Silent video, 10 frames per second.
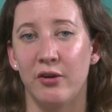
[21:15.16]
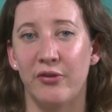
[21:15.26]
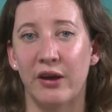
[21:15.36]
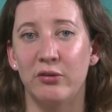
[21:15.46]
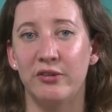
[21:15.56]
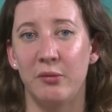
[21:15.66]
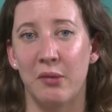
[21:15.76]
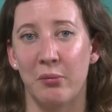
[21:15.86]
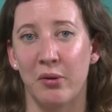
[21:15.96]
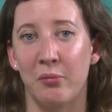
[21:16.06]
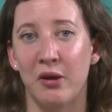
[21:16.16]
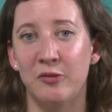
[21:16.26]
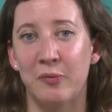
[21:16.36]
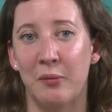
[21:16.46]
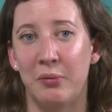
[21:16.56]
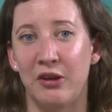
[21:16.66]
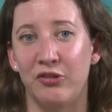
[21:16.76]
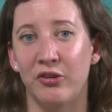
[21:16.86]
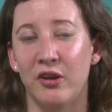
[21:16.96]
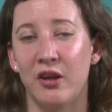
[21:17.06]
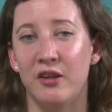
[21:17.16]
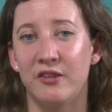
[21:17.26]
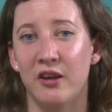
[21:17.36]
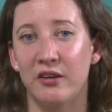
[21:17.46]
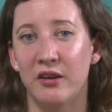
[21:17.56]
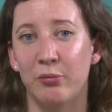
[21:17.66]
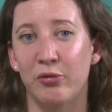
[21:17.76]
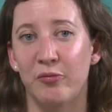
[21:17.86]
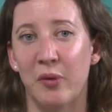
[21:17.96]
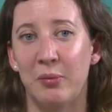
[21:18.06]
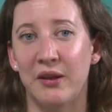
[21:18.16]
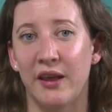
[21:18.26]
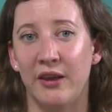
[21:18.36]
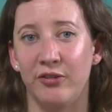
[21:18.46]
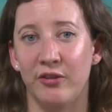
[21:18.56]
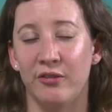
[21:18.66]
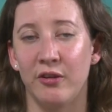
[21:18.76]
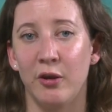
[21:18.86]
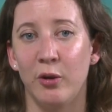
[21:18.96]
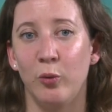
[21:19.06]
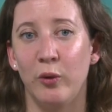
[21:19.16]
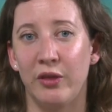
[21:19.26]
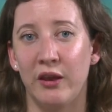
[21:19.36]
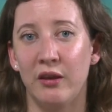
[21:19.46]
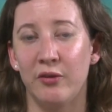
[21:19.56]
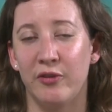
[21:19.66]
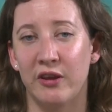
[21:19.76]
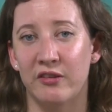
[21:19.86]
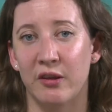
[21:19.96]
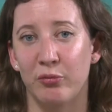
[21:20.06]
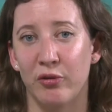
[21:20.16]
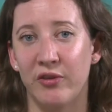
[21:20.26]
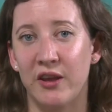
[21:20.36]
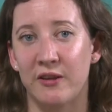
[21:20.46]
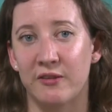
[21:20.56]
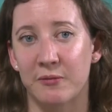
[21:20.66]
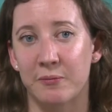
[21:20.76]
a faculty member must publish a certain number of publications within a fixed number of years.